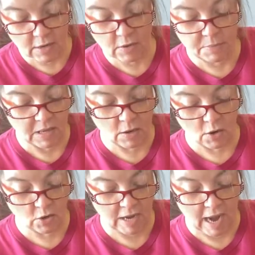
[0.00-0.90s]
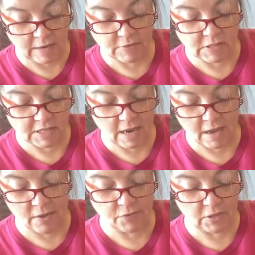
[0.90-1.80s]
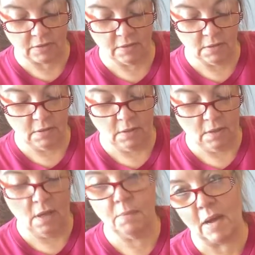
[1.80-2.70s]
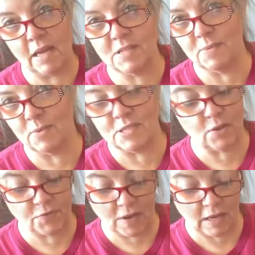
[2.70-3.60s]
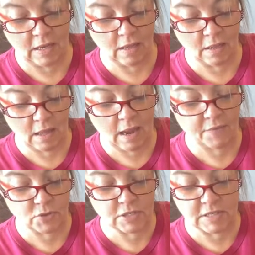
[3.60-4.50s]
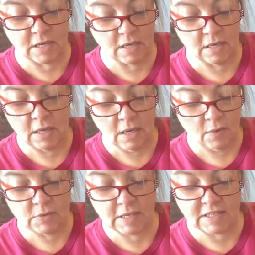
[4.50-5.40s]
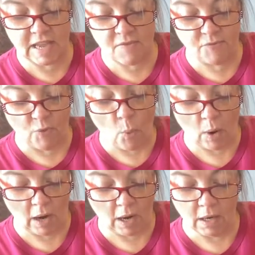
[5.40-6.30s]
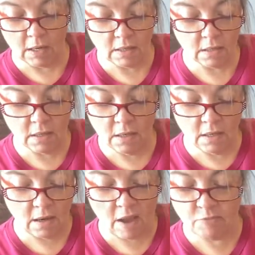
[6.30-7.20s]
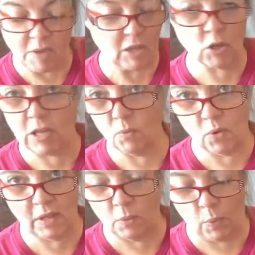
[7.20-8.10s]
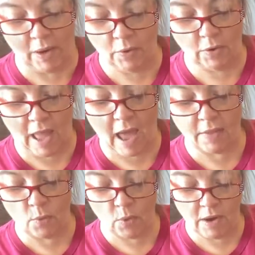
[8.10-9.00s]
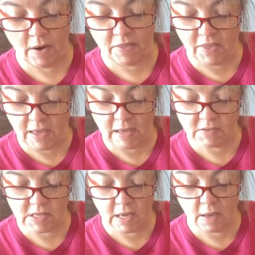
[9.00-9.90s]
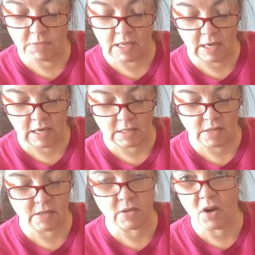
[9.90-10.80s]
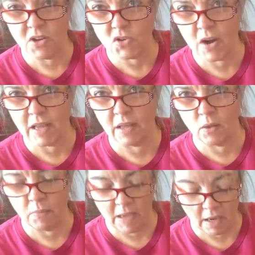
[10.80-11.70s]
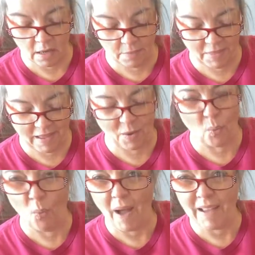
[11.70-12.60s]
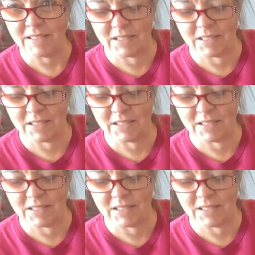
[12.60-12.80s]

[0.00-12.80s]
being all creative and stuff. And my husband was so funny. Like it was like day 4 of me cooking really weird, out of the ordinary things. He comes in and he says, "Are you trying to kill me?" And I'm like, "What?"